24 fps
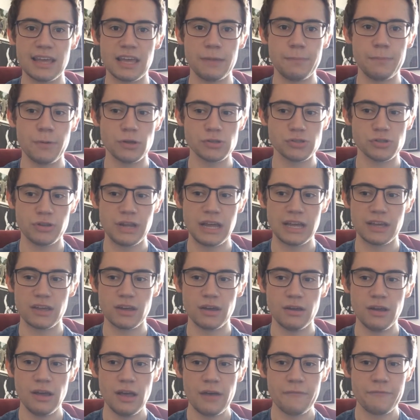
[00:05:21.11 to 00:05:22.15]
Like he puts on
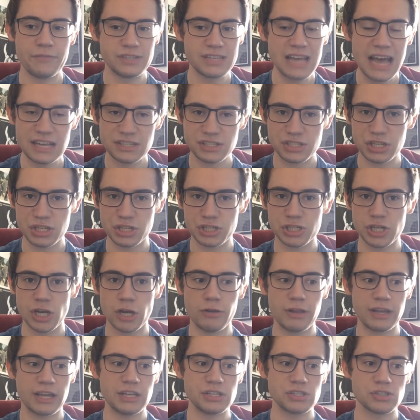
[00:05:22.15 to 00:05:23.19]
like a fantastic
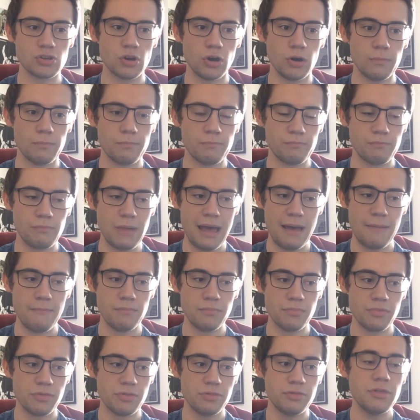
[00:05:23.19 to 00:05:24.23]
show. Like he's got
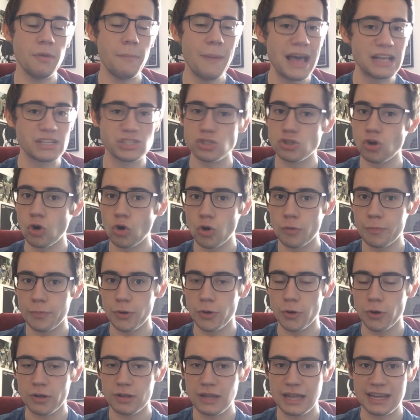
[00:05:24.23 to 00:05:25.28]
the best
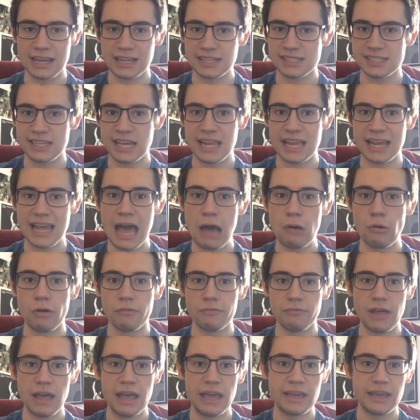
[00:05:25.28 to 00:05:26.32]
songbook, like I'd say, like out
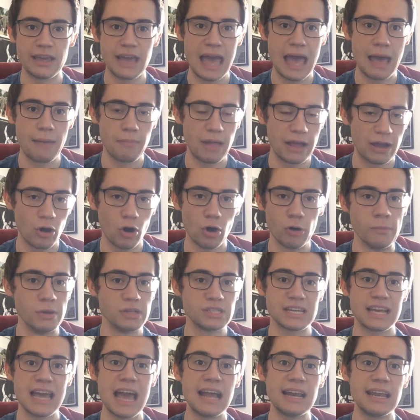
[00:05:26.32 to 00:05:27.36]
of like
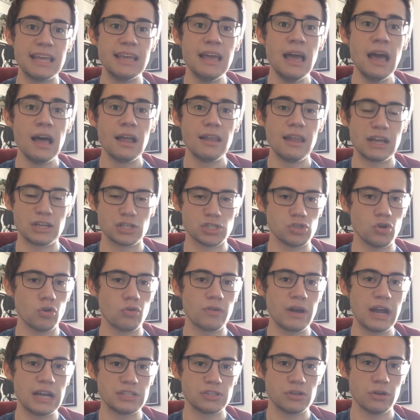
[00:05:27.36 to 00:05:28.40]
almost like any like
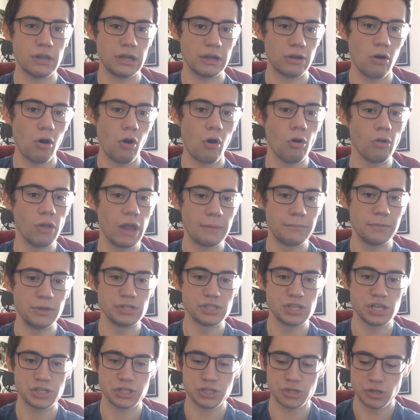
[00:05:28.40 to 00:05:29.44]
songwriter, like or like
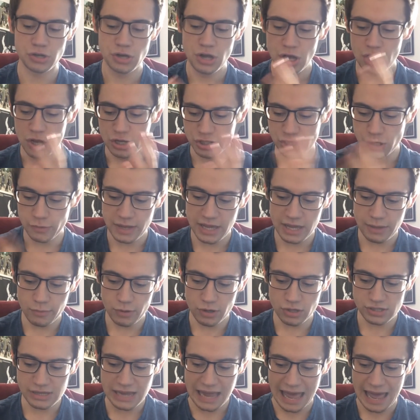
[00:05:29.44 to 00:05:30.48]
musician. So he
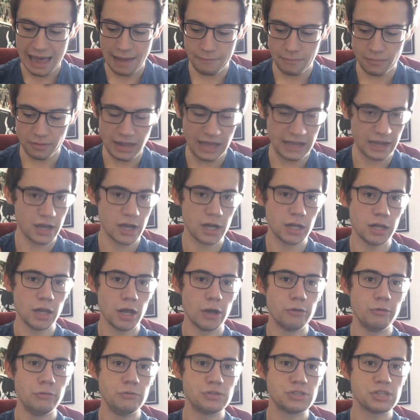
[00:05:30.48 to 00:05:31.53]
would like
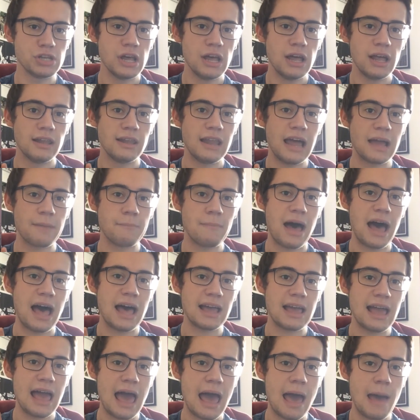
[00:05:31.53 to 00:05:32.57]
close like
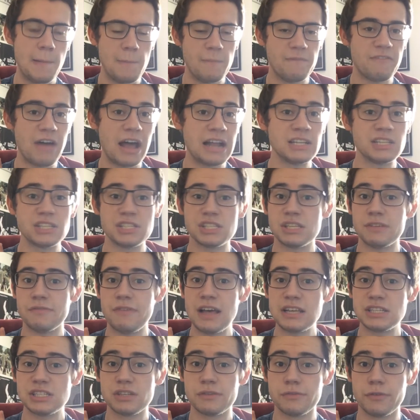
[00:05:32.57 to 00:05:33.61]
my fantasy
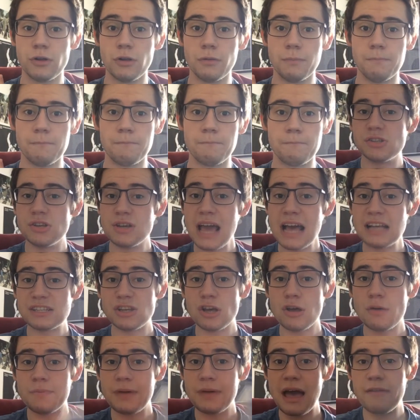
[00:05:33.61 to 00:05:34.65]
festival. So
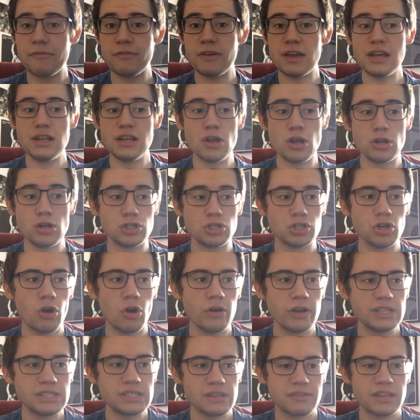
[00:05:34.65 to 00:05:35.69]
yes, I hope you have
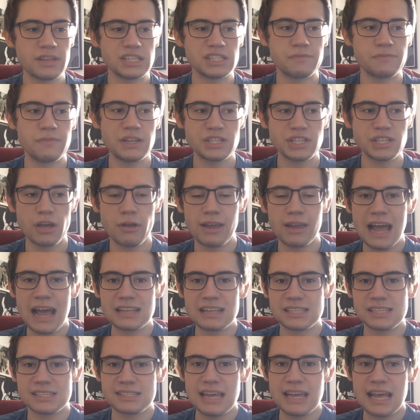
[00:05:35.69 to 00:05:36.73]
enjoyed this video. Like
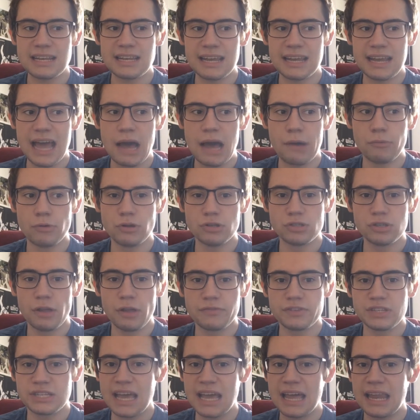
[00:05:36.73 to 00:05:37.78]
as I said, like I would
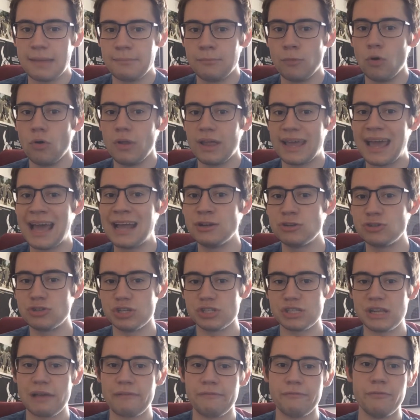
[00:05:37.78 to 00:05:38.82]
love to get like more like
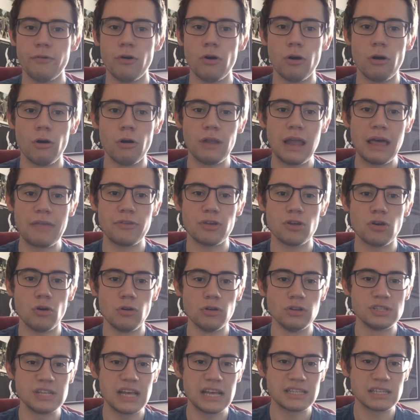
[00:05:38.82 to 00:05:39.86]
entries like for like the
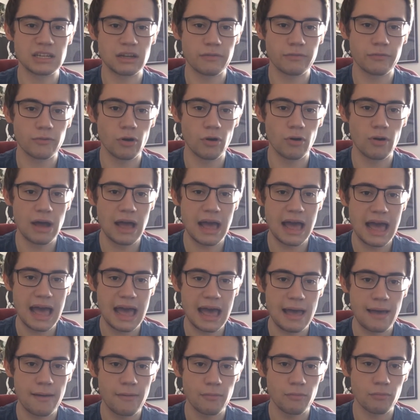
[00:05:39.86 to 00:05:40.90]
contest. Like I've
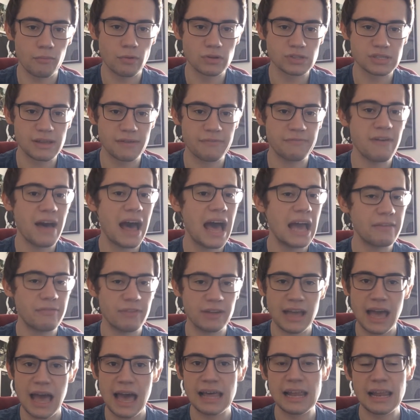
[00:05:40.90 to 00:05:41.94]
got was it five
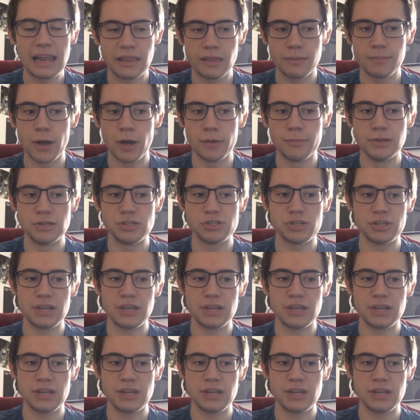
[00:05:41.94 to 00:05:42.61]
like at the moment.